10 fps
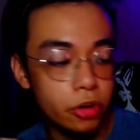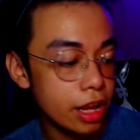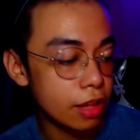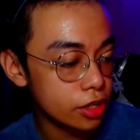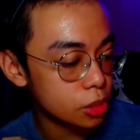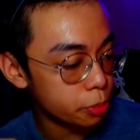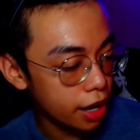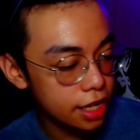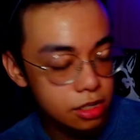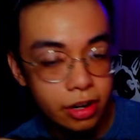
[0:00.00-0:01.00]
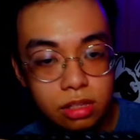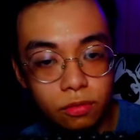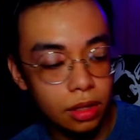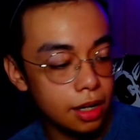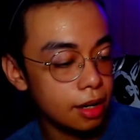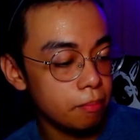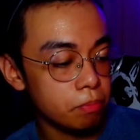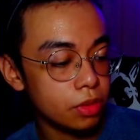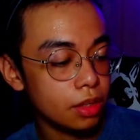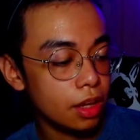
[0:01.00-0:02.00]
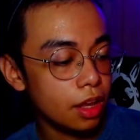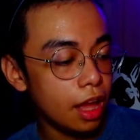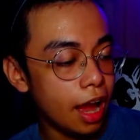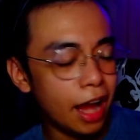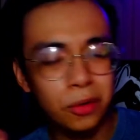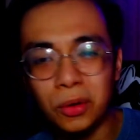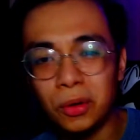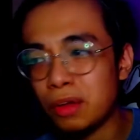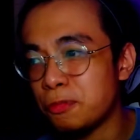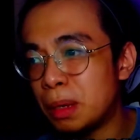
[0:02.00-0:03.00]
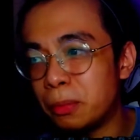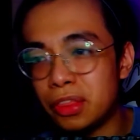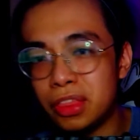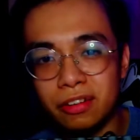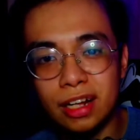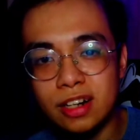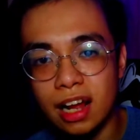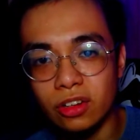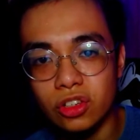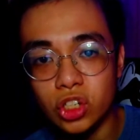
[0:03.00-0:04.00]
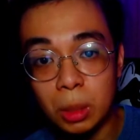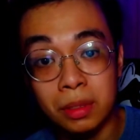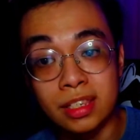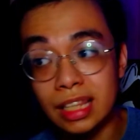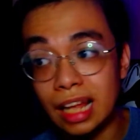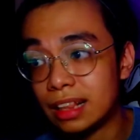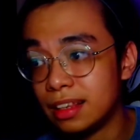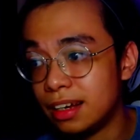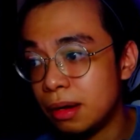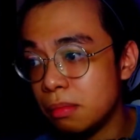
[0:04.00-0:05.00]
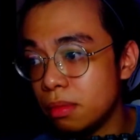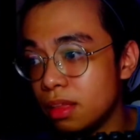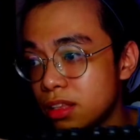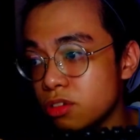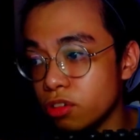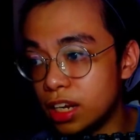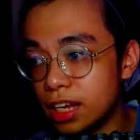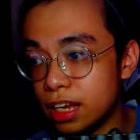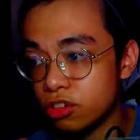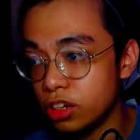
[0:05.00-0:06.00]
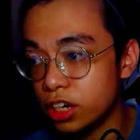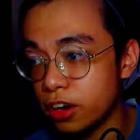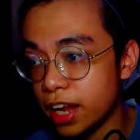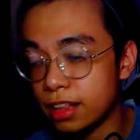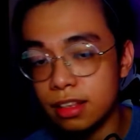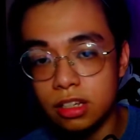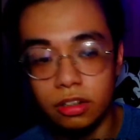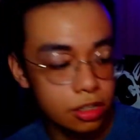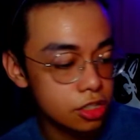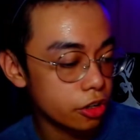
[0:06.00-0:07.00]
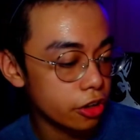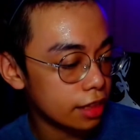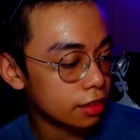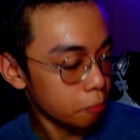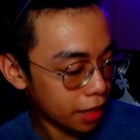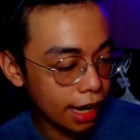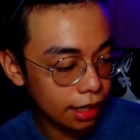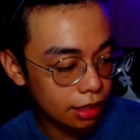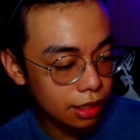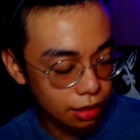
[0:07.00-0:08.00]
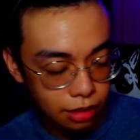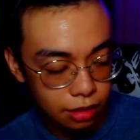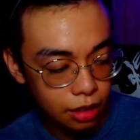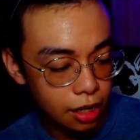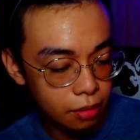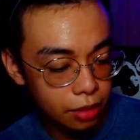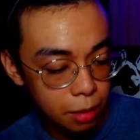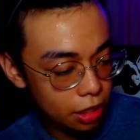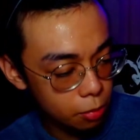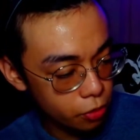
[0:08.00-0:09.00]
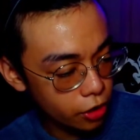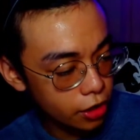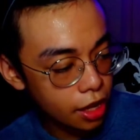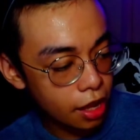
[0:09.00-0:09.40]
Great for its price. Great. I don't know if people think Redragon's cheap. It's not. It's really great. It's a great mechanical gaming keyboard.